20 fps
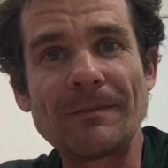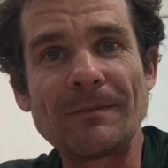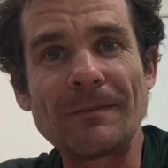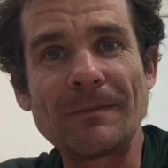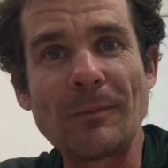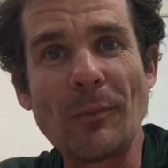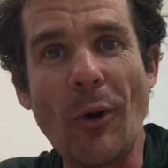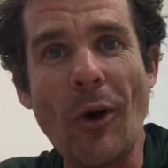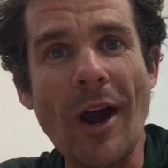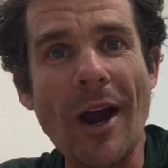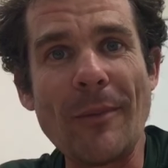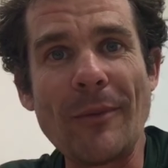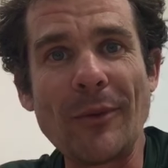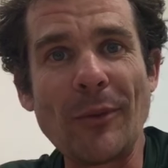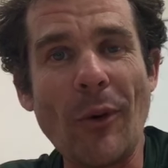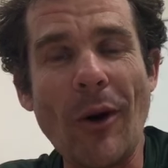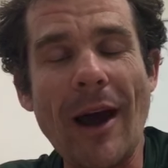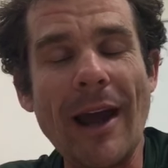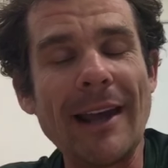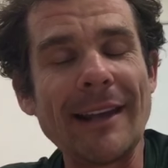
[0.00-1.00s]

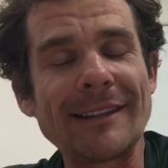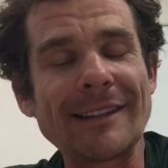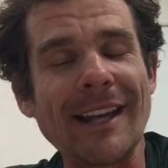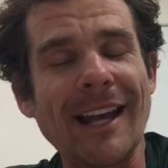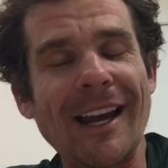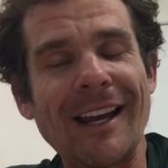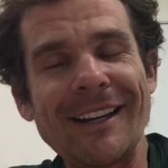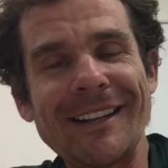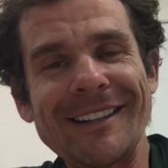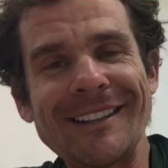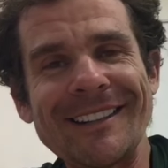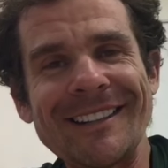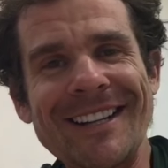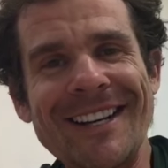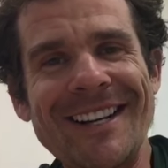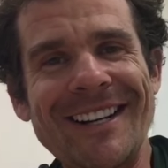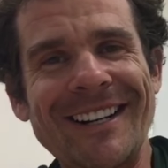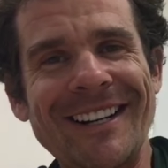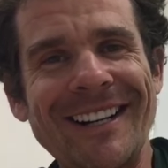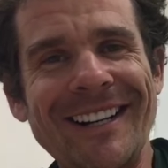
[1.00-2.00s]
why is that?
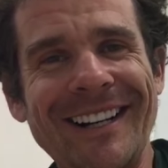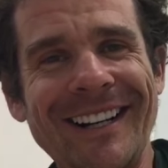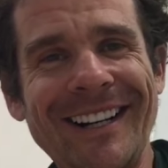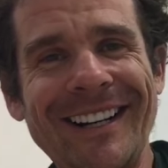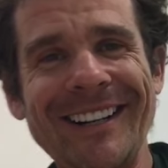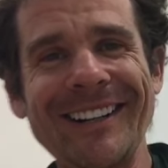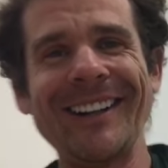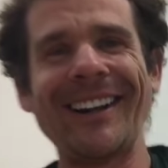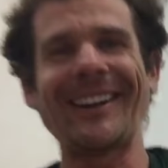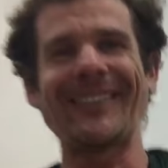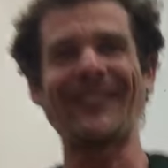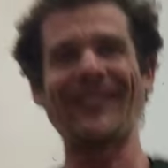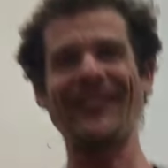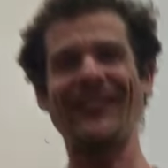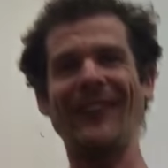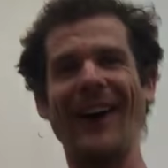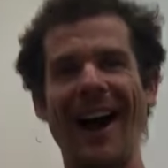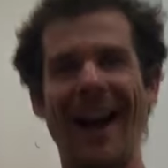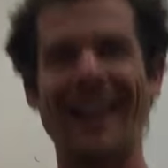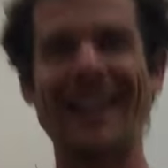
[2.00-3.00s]
I'm like,
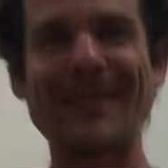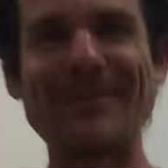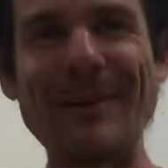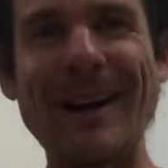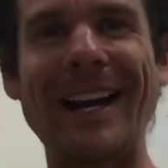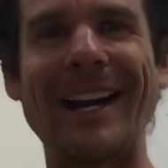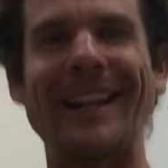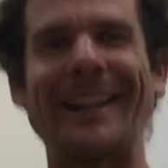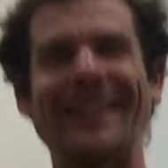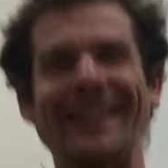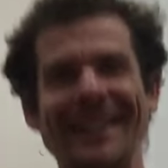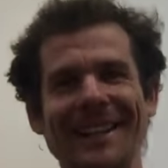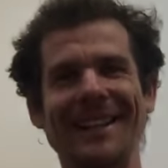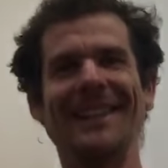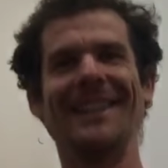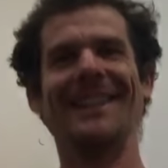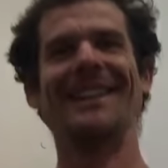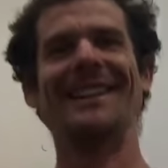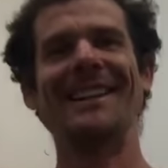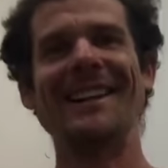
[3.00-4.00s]
fuck, man.
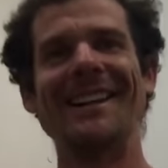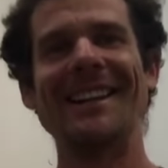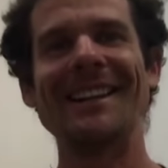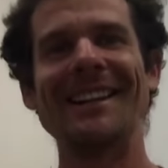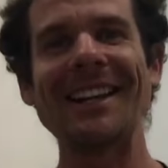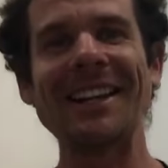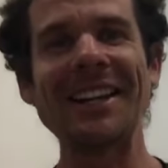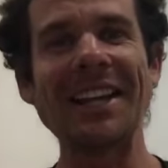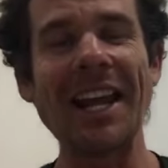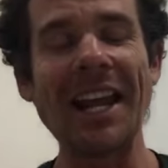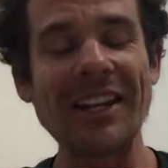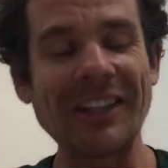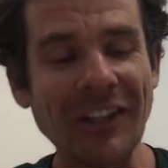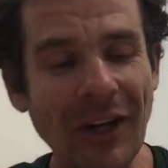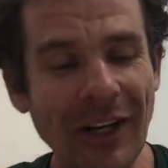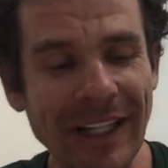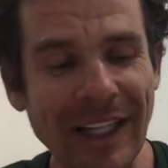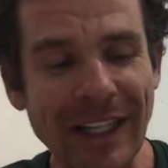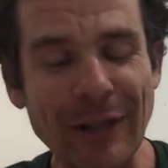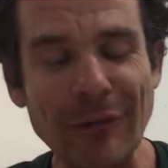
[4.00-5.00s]
Did
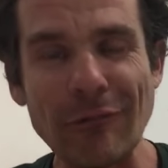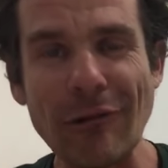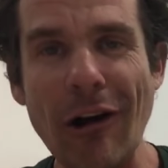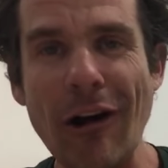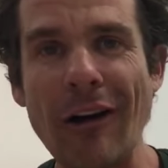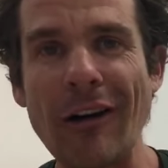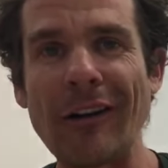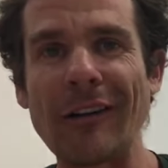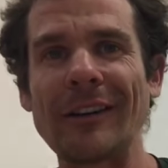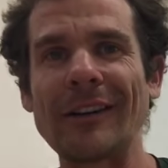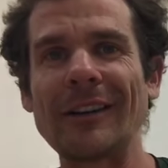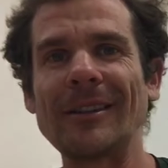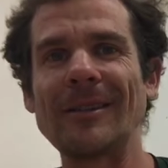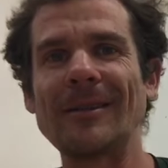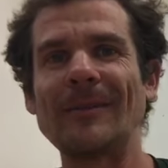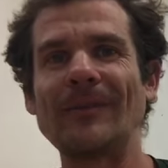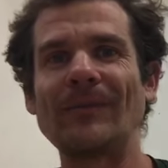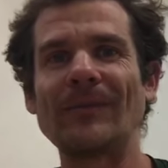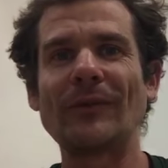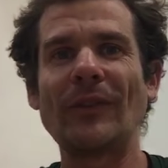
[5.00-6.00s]
I get it wrong?
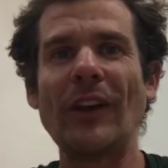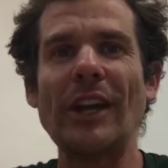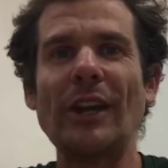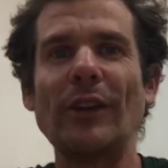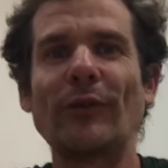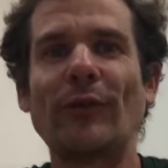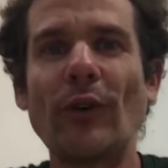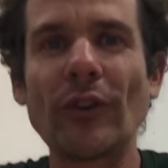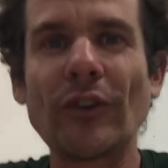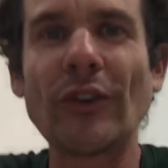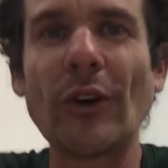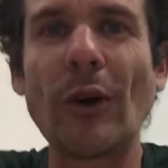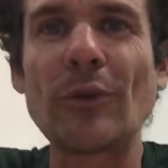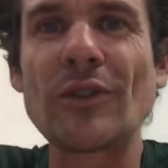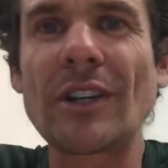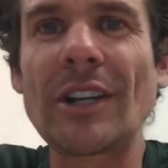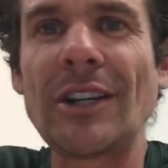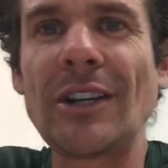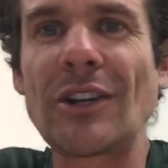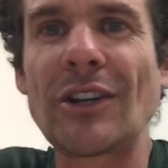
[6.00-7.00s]
Vegan foot
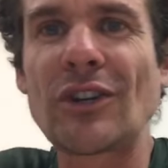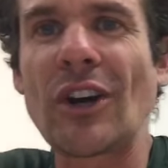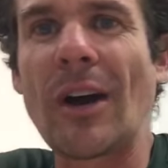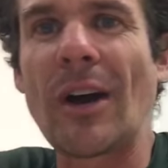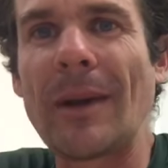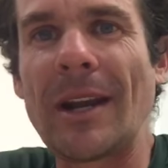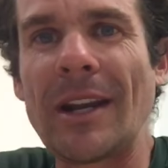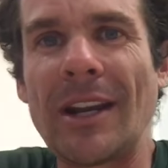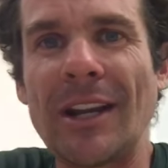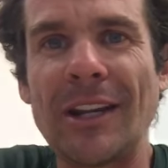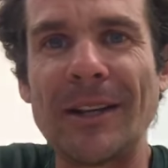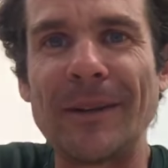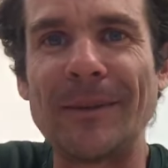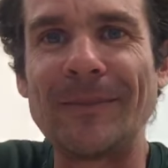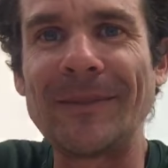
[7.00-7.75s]
soldier, can you chime in here?